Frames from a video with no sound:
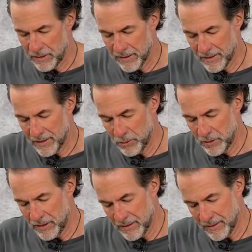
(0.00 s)
We don't
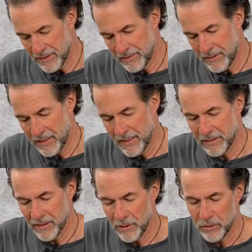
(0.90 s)
need to nurse him in
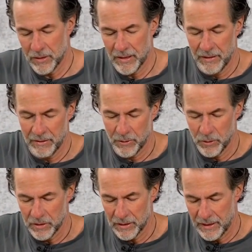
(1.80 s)
terms of health.
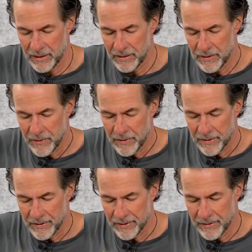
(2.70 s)

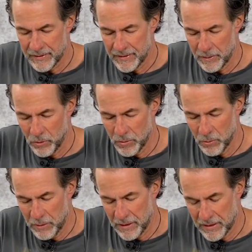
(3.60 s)
He is definitely
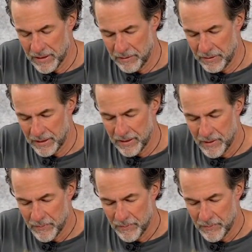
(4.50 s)
in tip-top shape.